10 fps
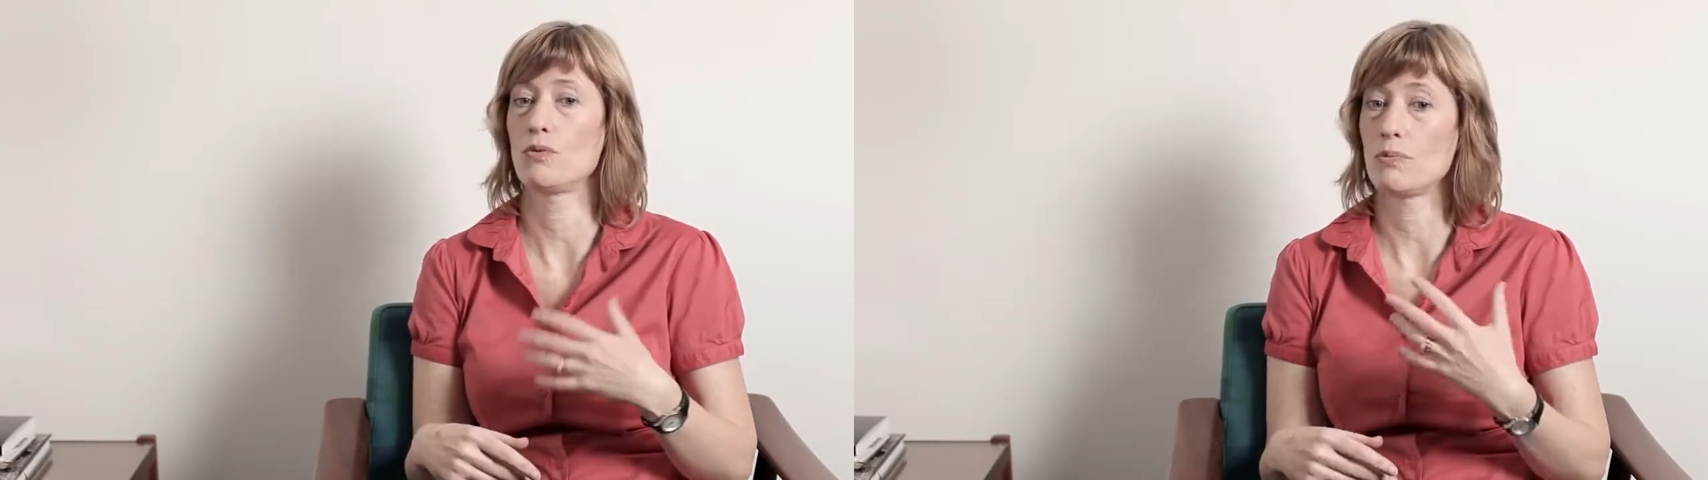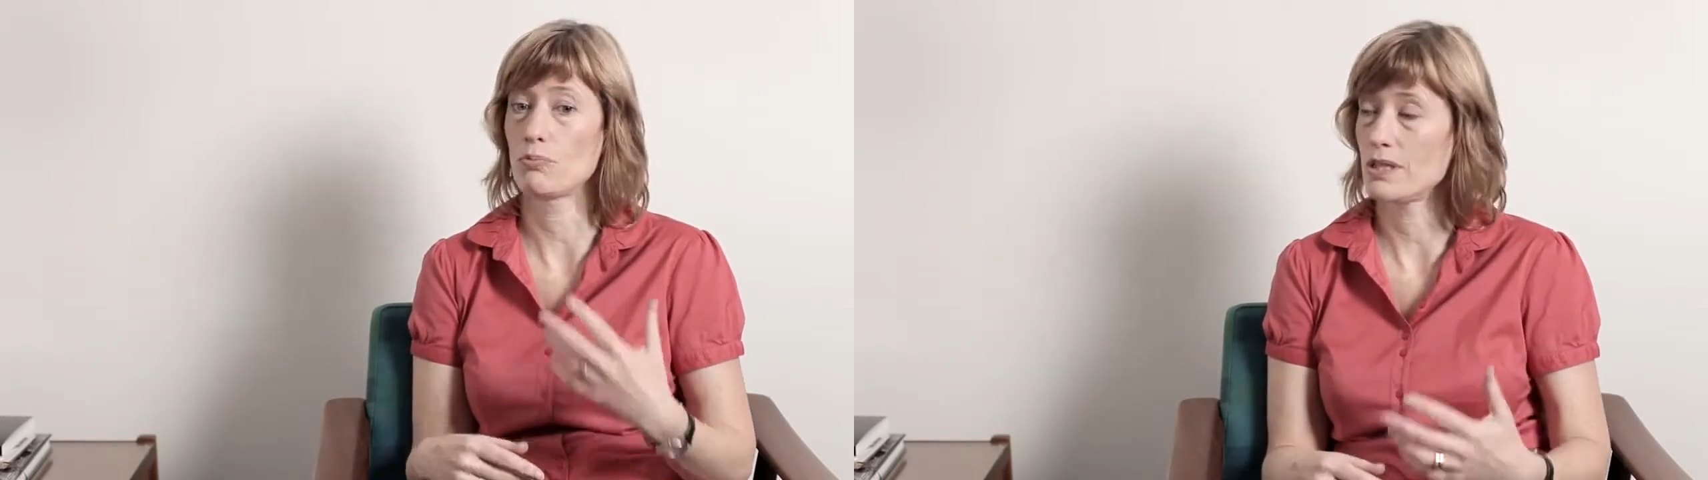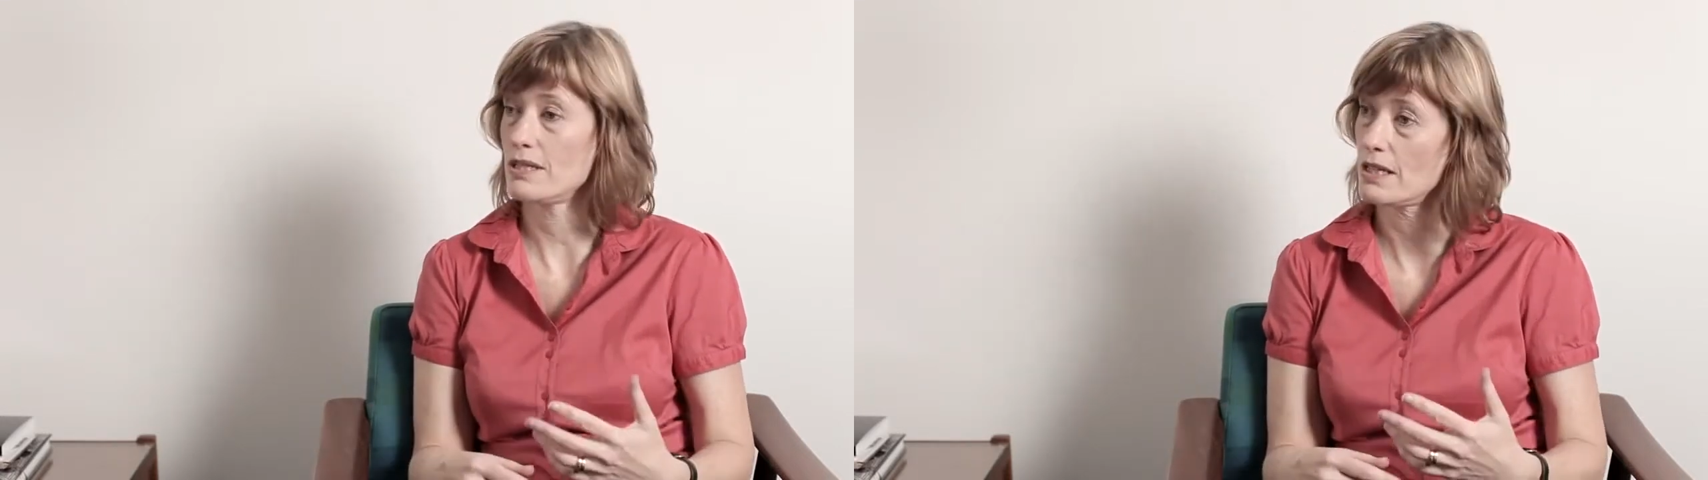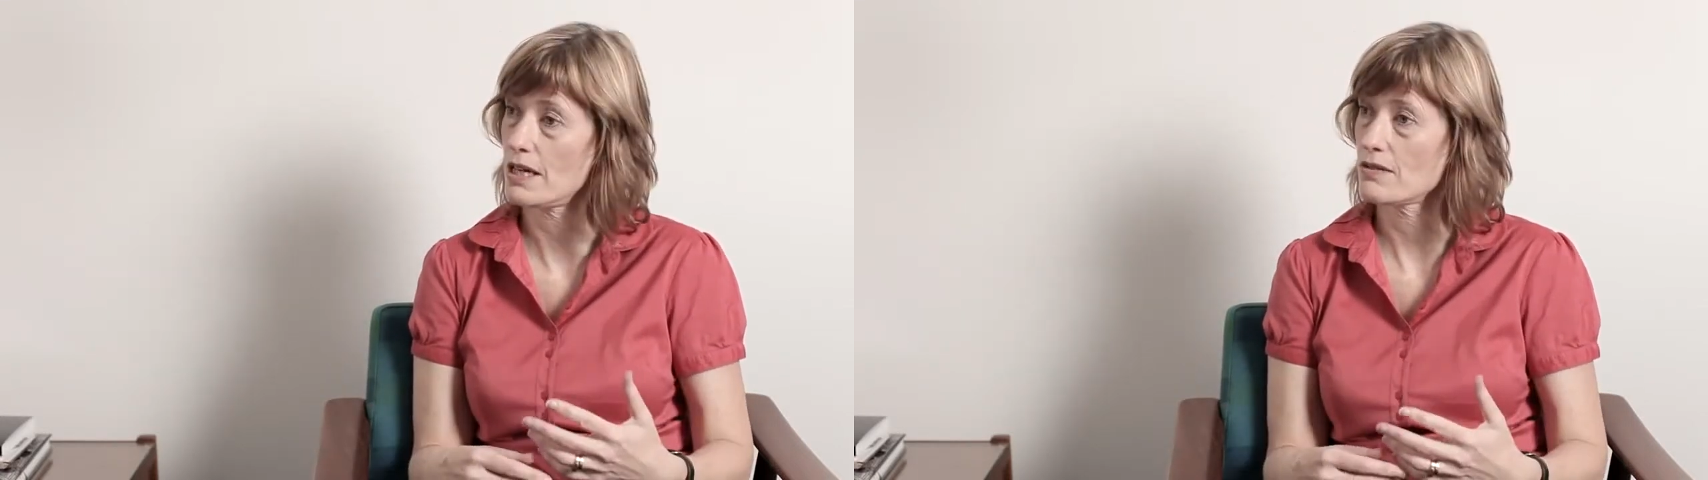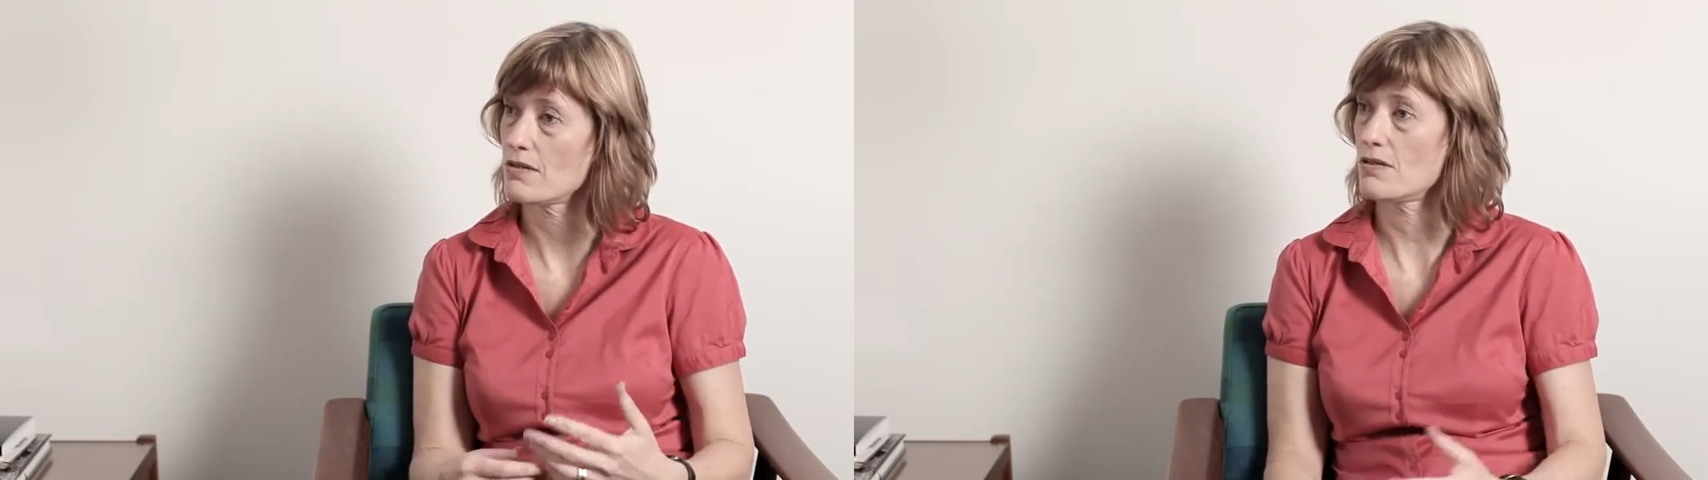doing
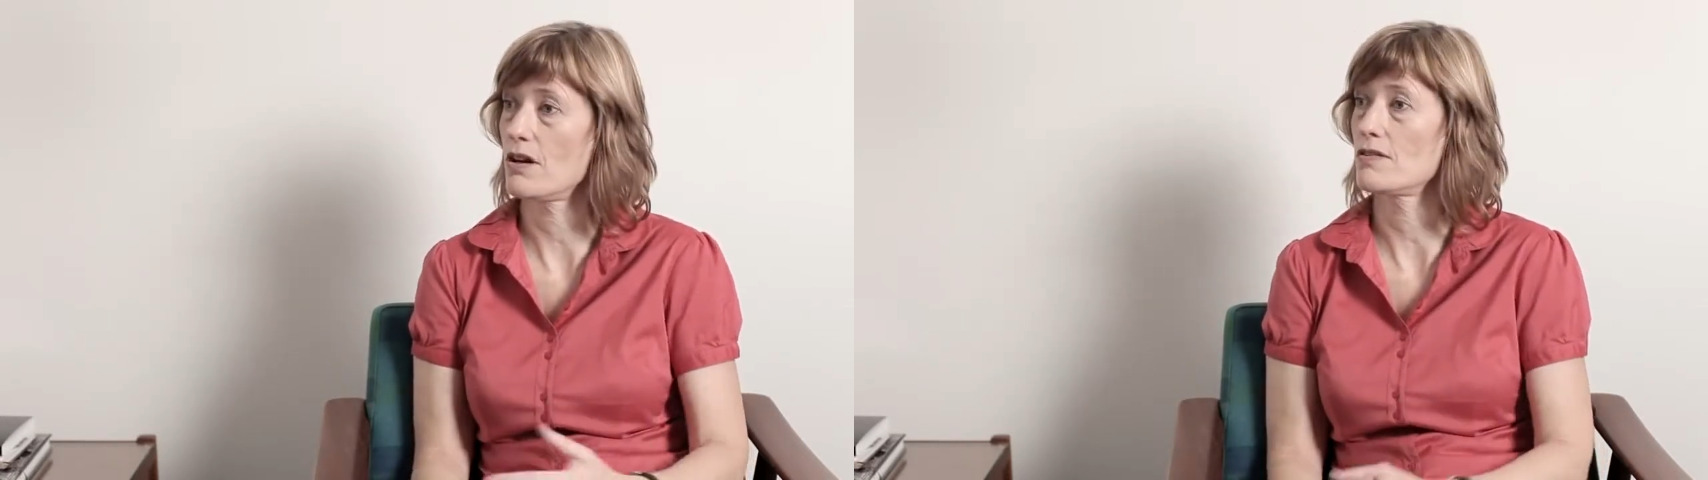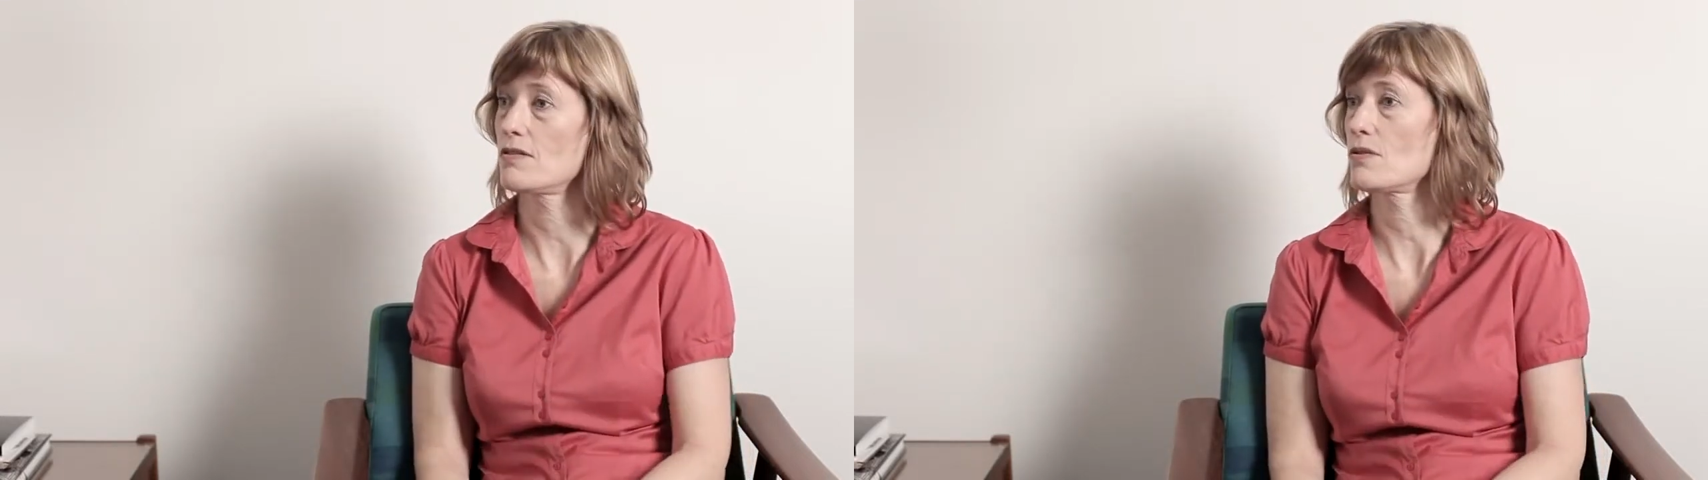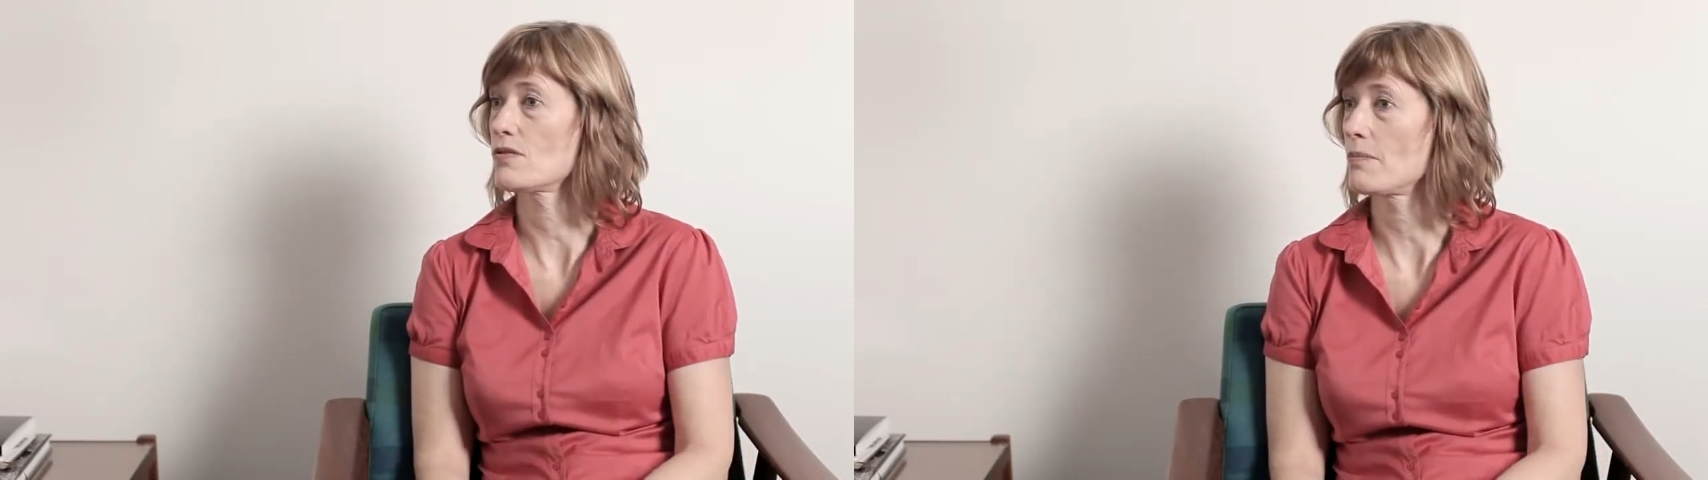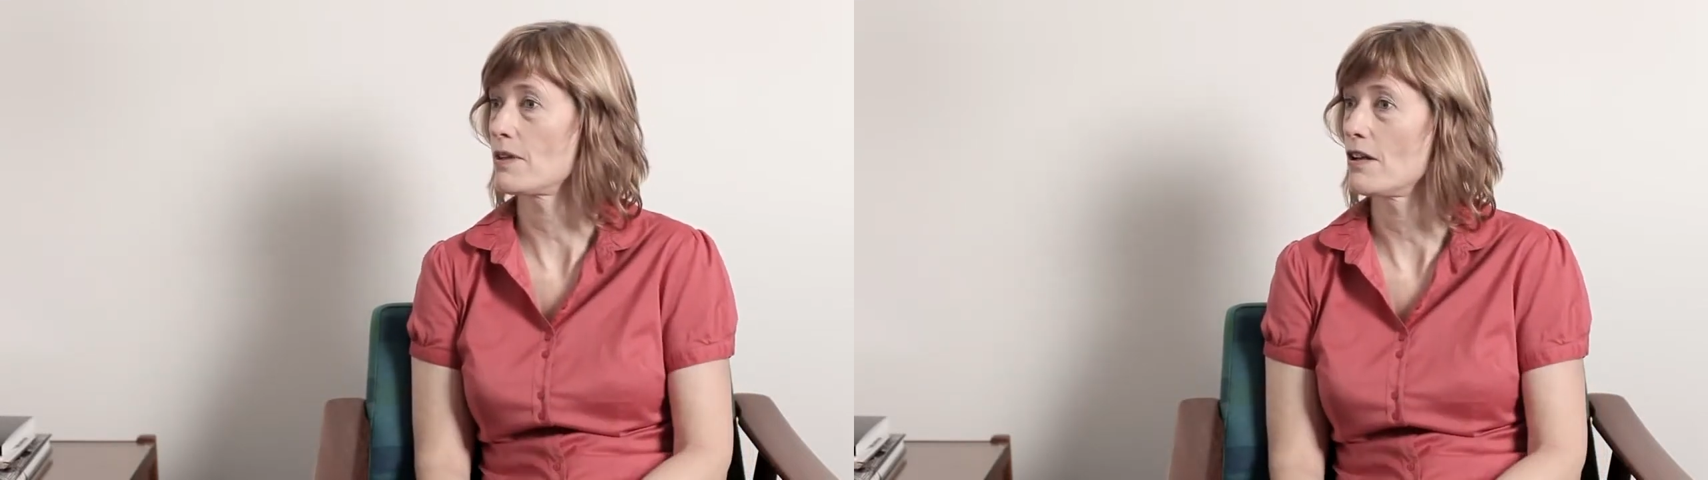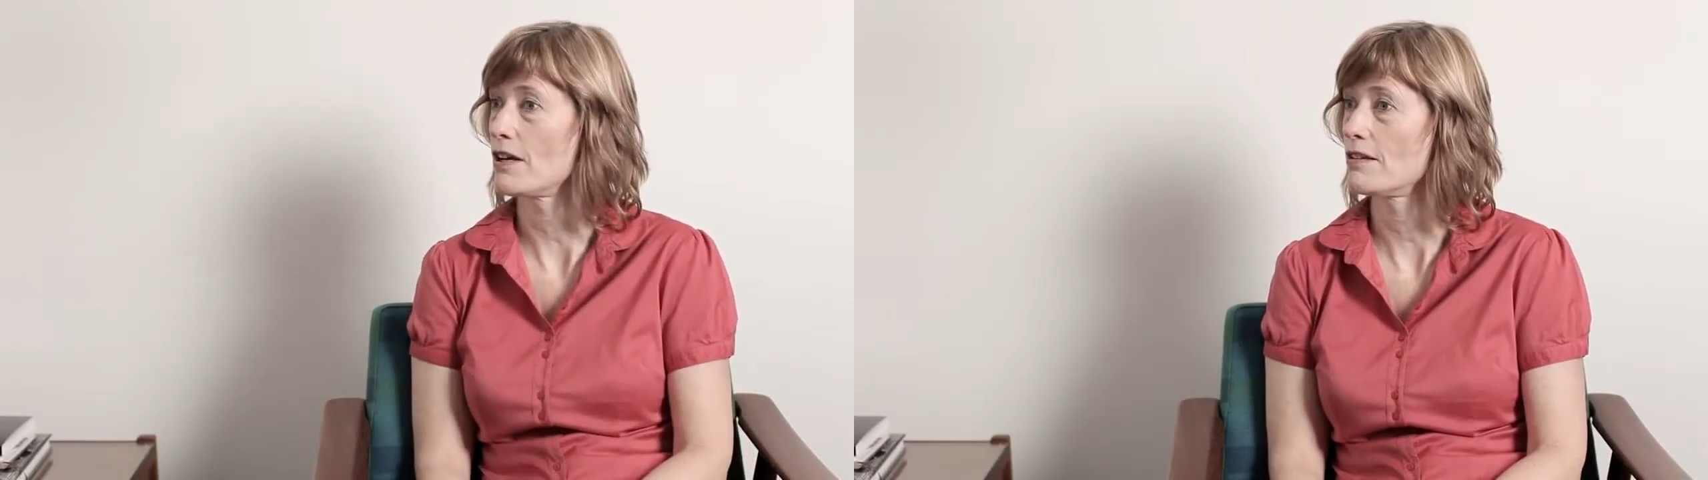breathing exercises or something